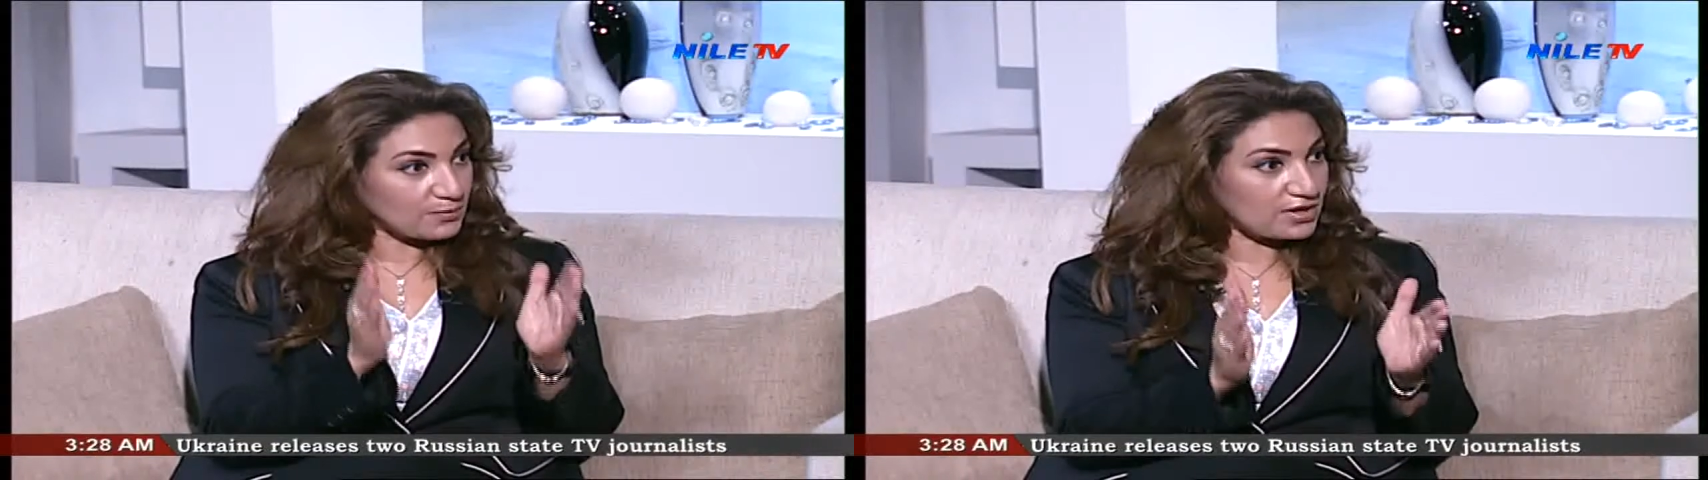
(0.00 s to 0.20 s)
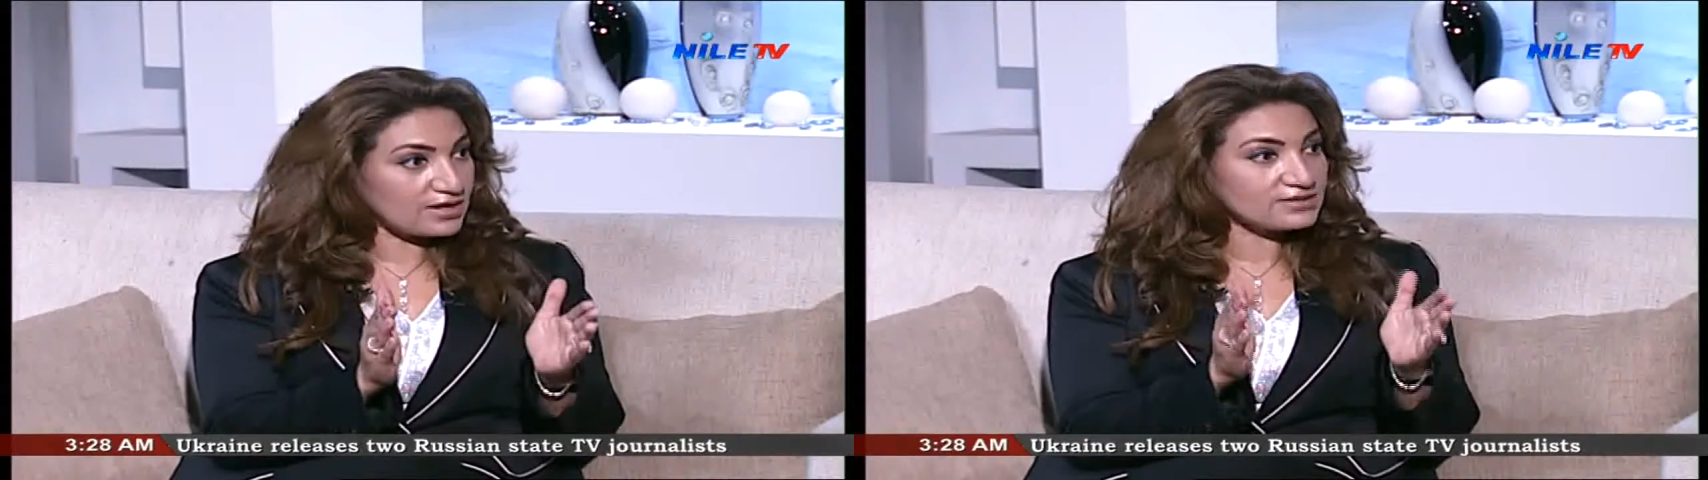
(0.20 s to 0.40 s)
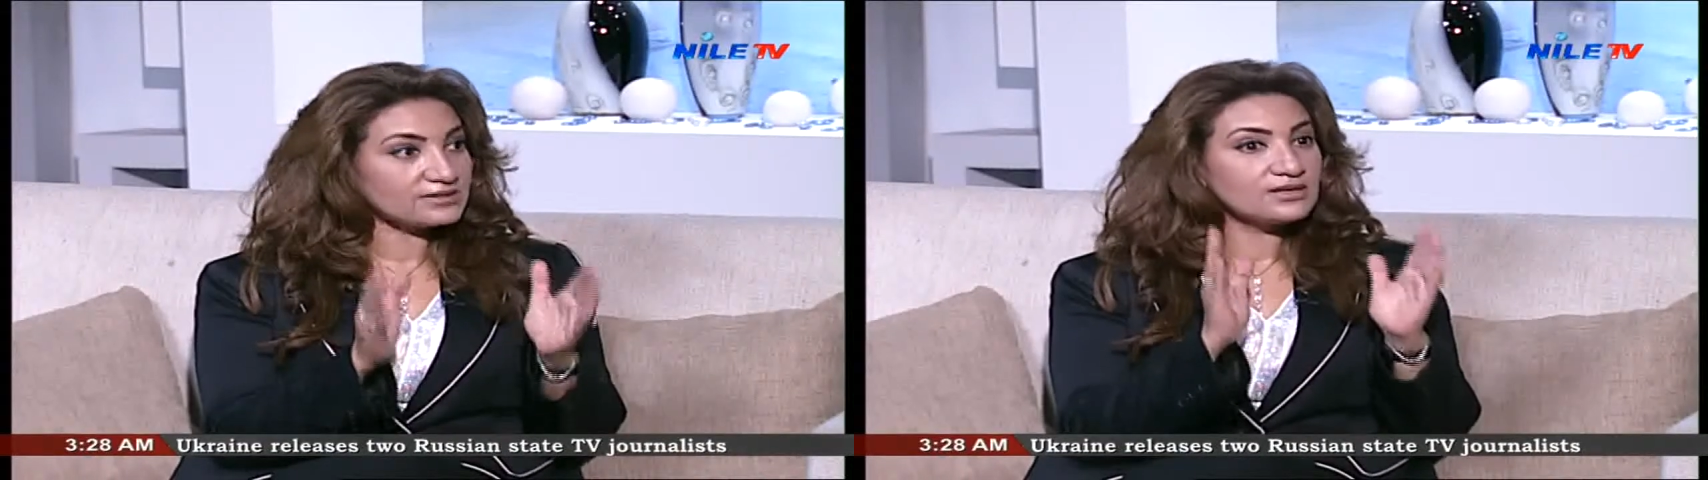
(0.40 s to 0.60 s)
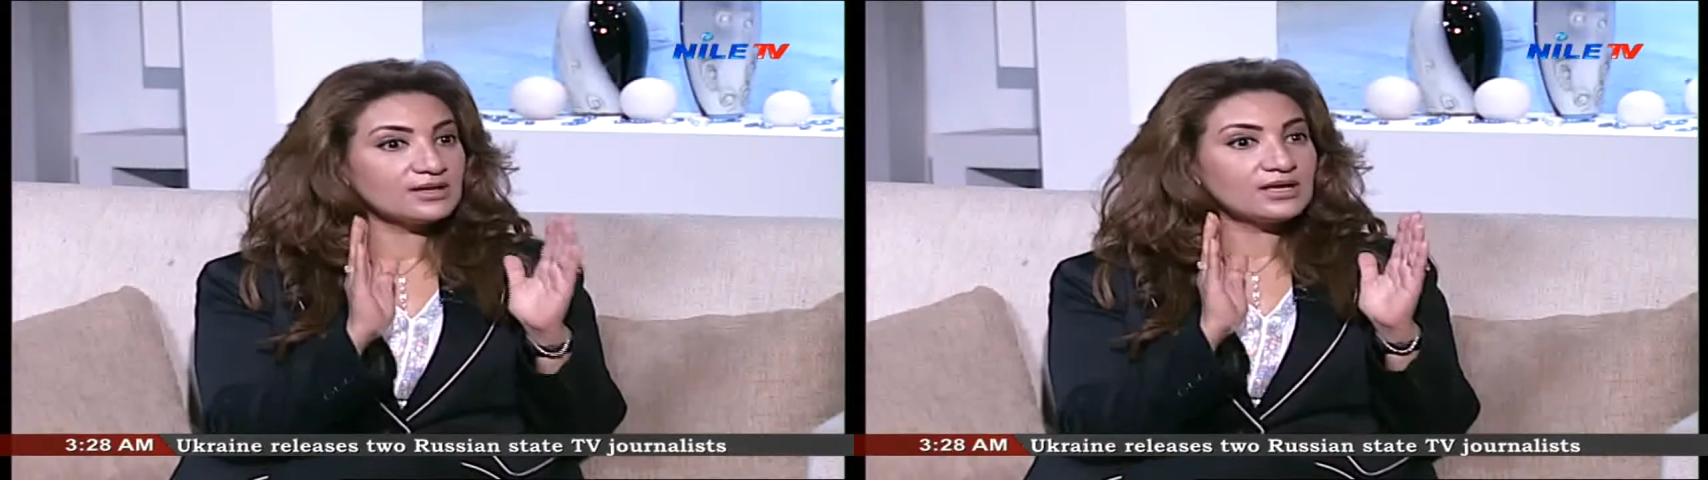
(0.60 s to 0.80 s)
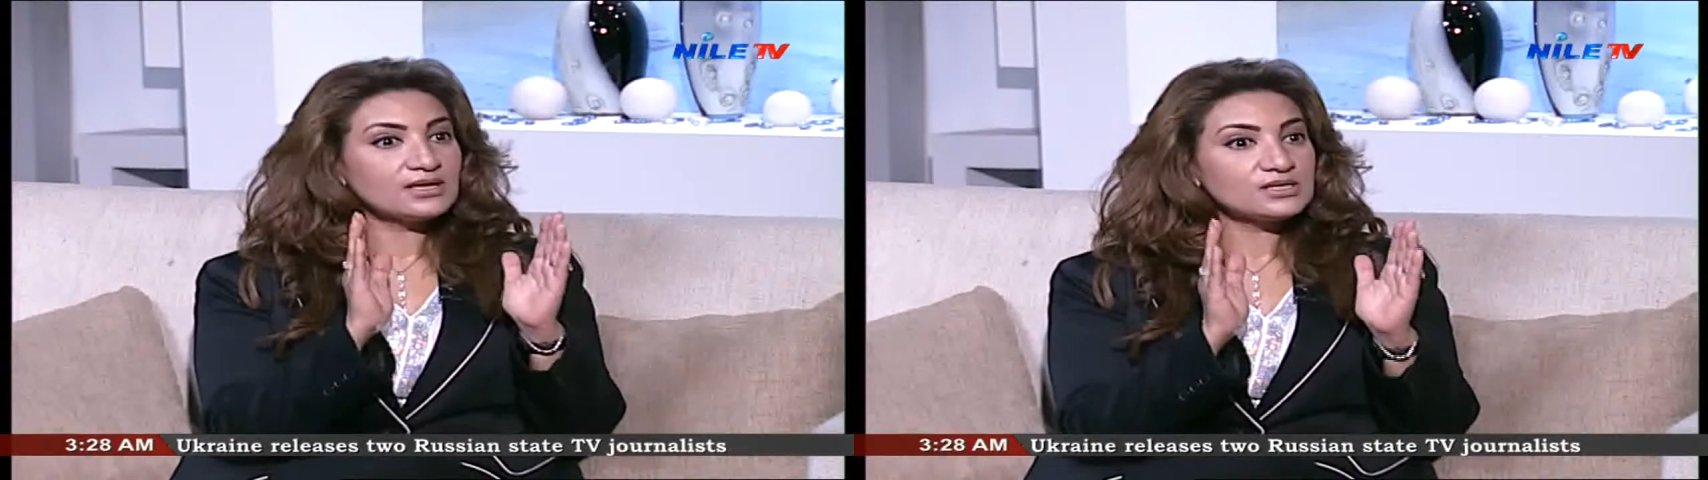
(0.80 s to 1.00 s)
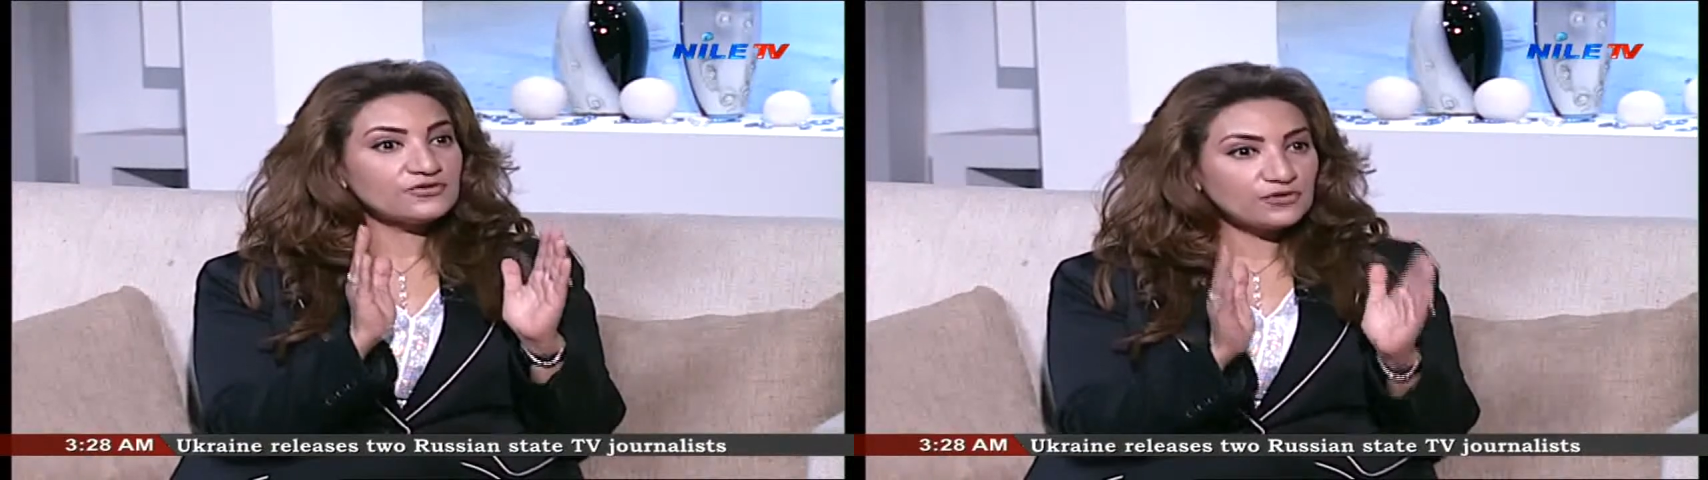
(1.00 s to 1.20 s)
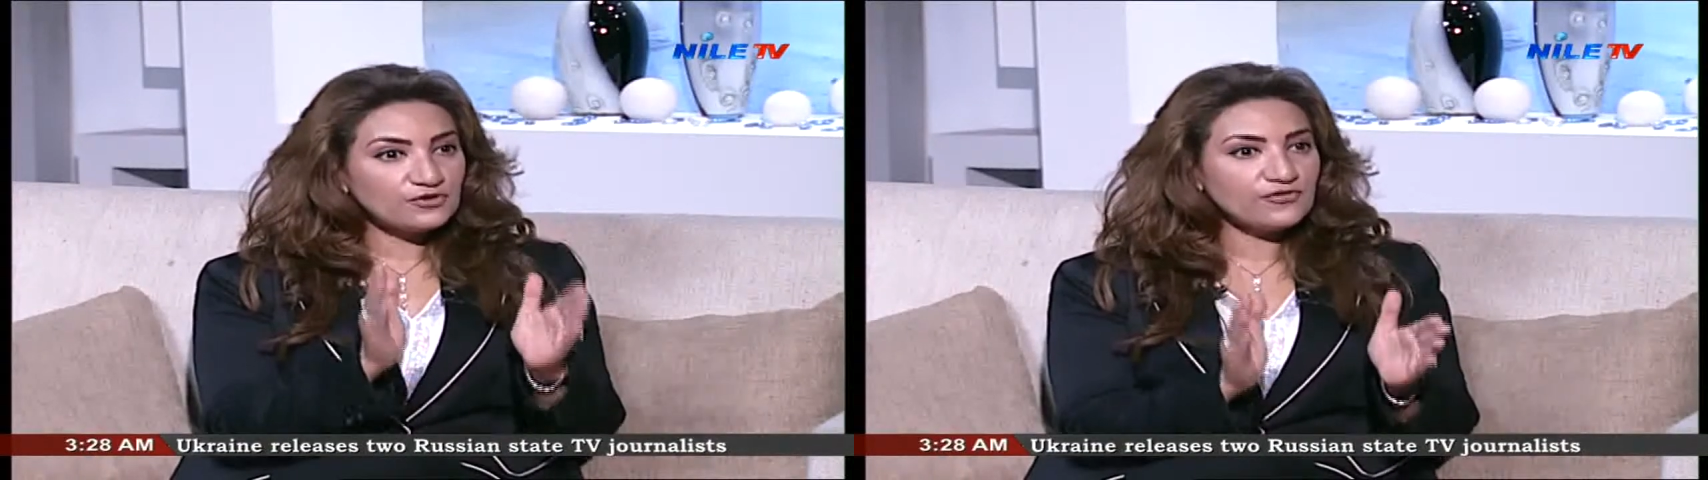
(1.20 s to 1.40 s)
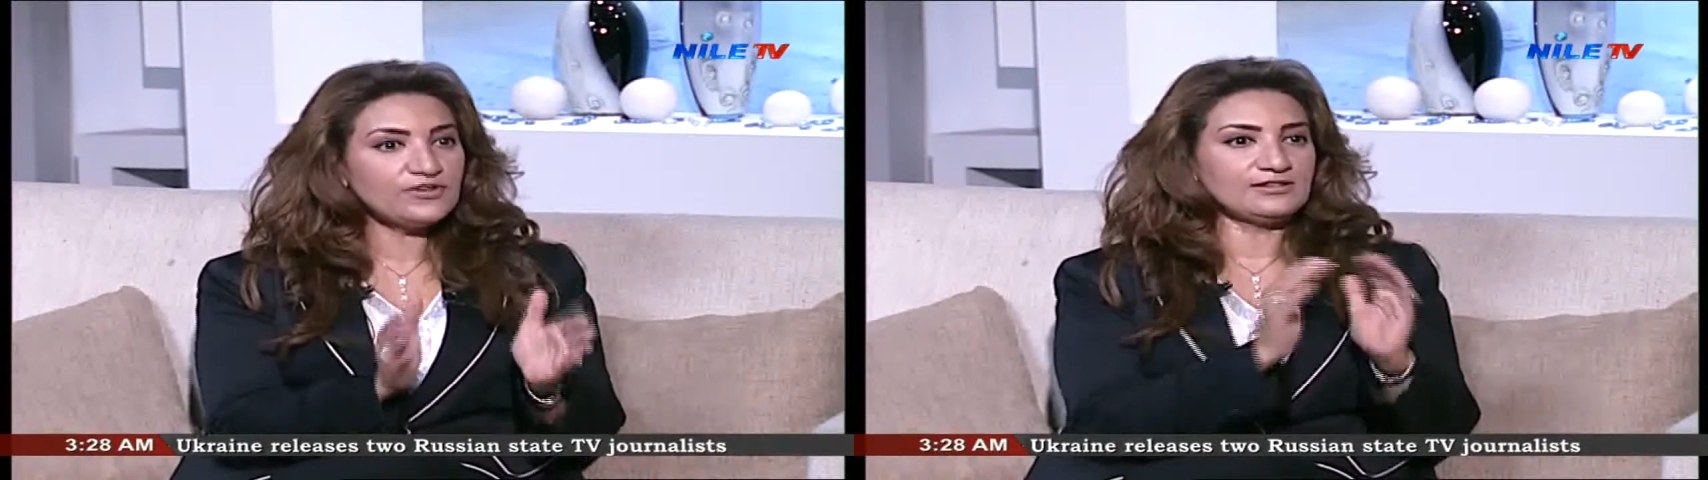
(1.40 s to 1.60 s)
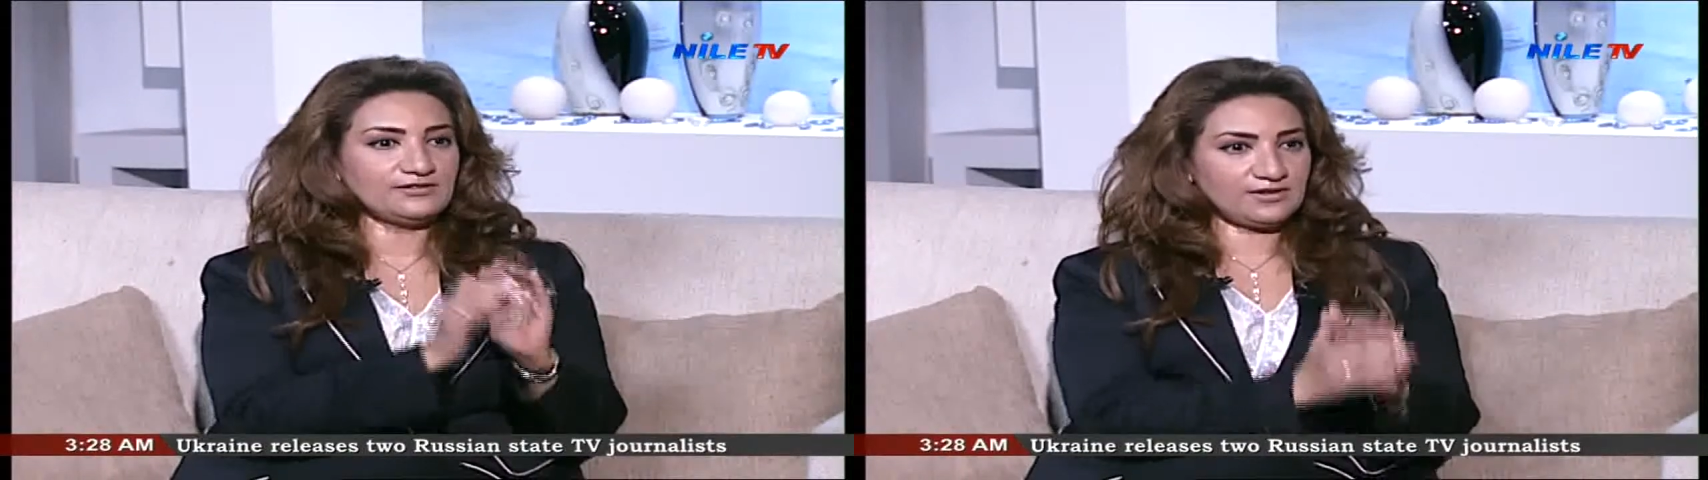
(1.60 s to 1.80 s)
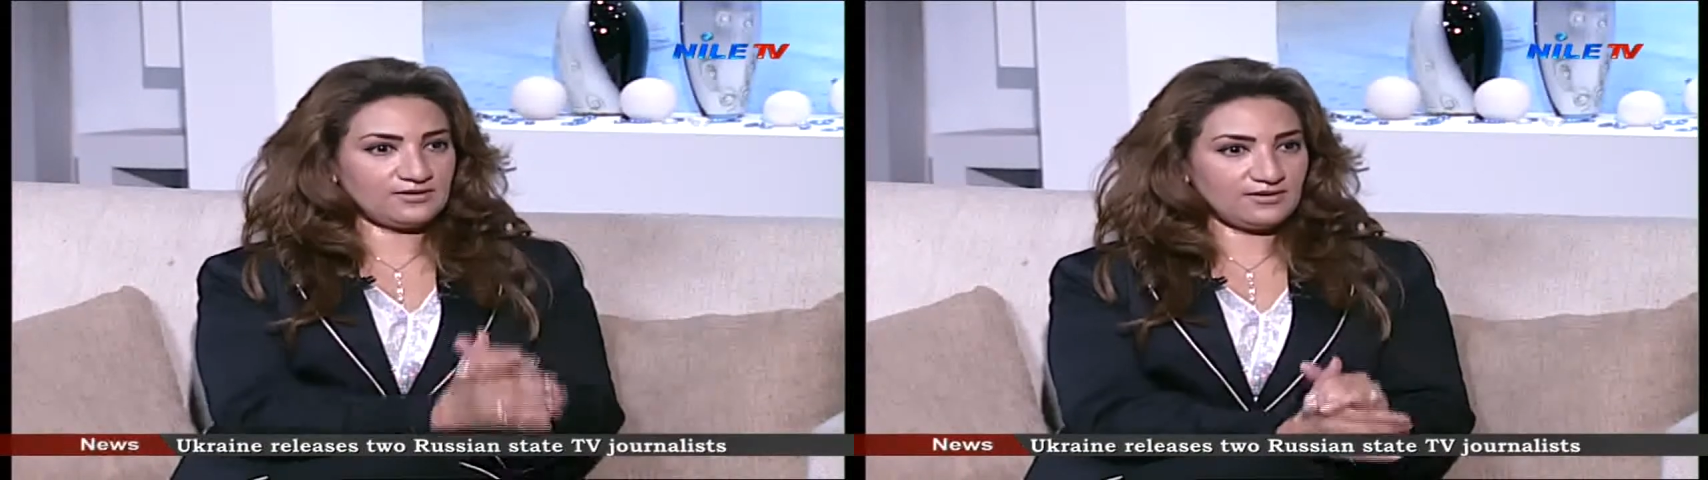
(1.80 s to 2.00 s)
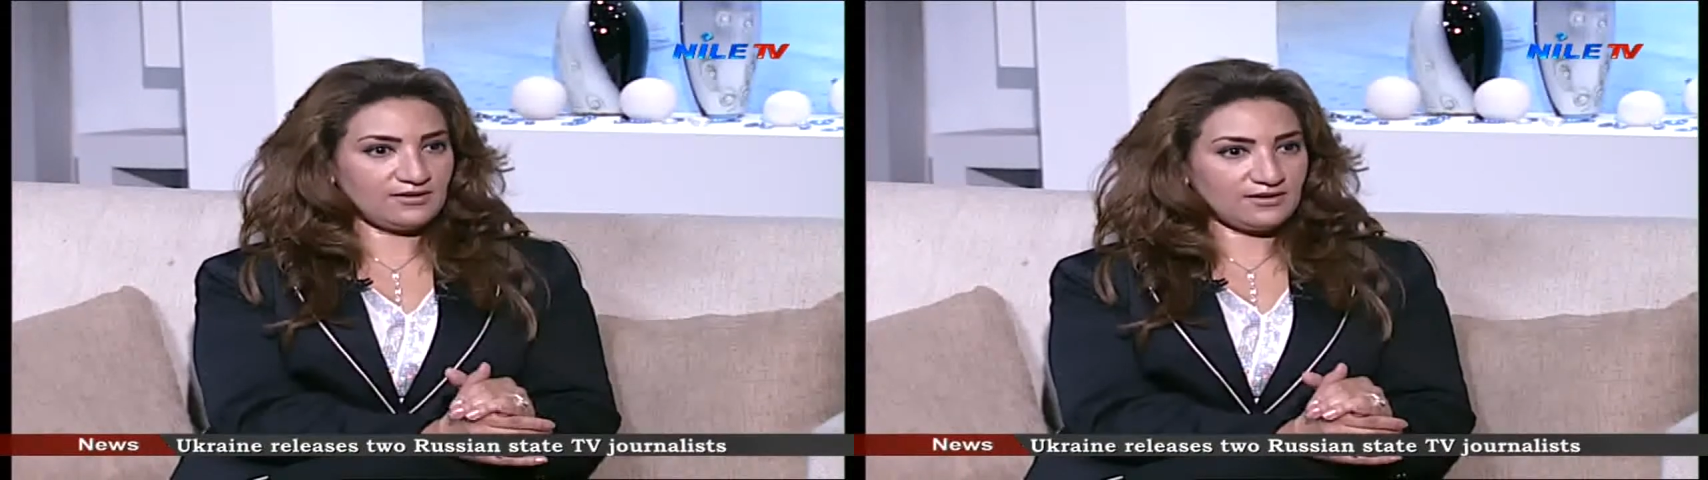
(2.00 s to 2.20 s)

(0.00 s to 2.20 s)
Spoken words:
part fulfilled.